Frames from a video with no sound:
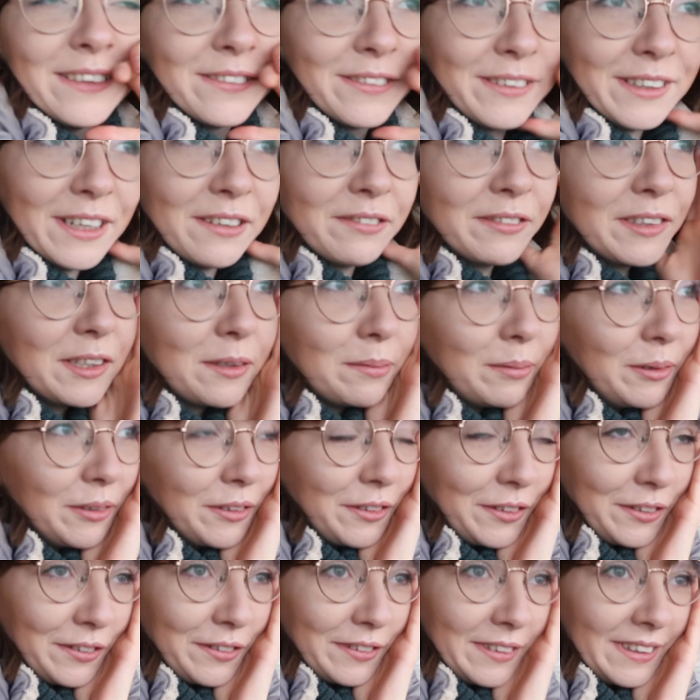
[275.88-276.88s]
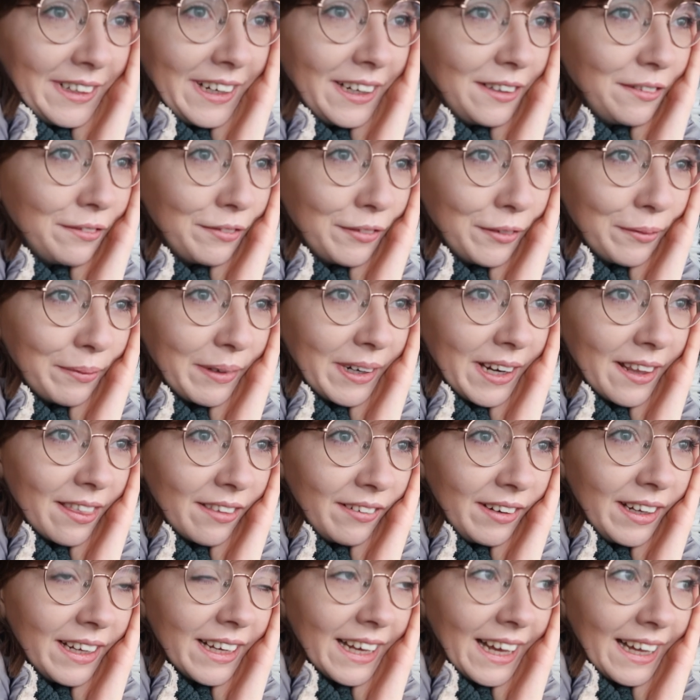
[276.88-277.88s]
so I definitely spoke too soon. Out of nowhere,
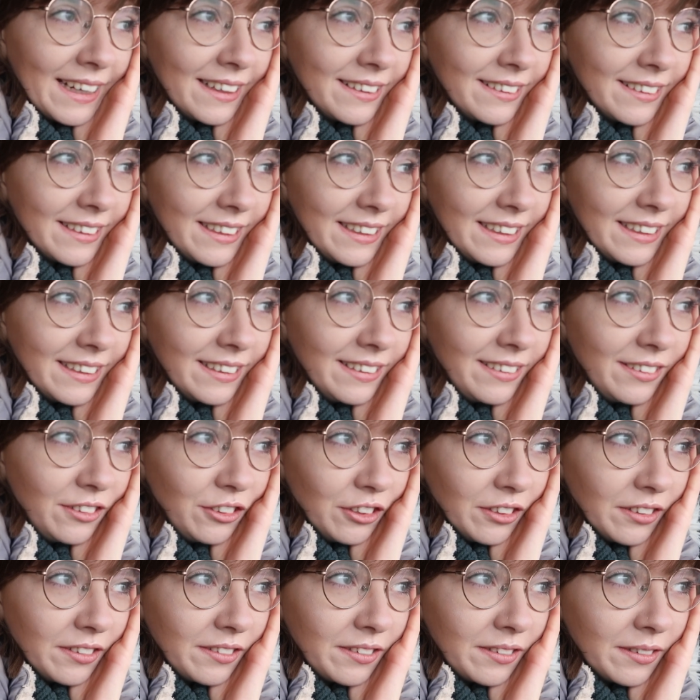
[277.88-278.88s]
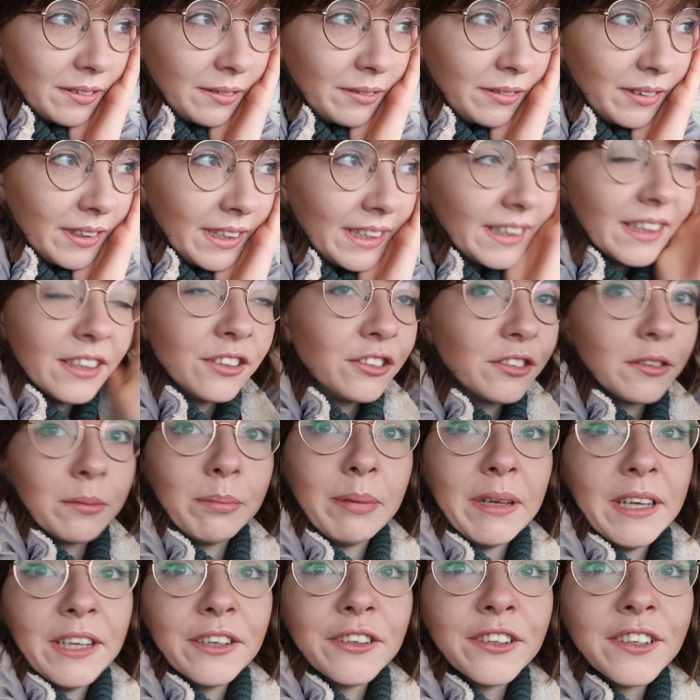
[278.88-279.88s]
three Canada geese just, like, they just
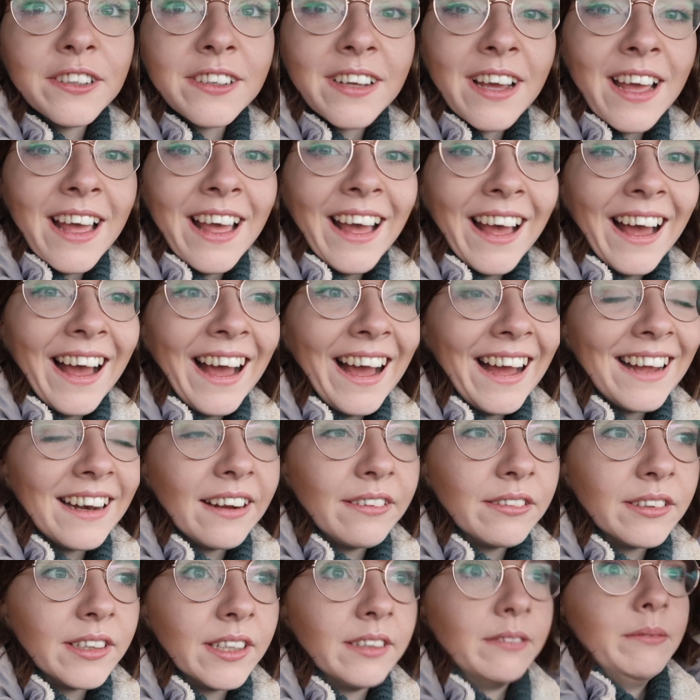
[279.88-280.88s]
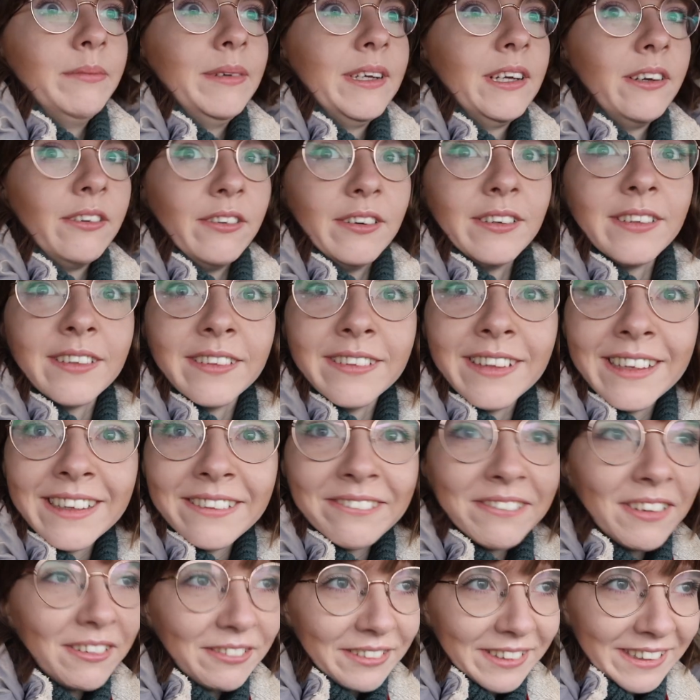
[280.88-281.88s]
appeared, and I was like, oh my god,
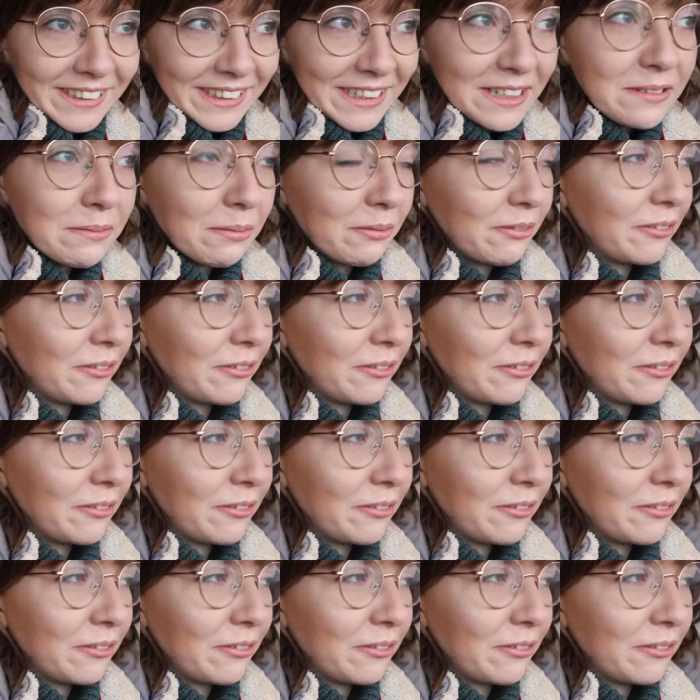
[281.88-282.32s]
like, I've never seen these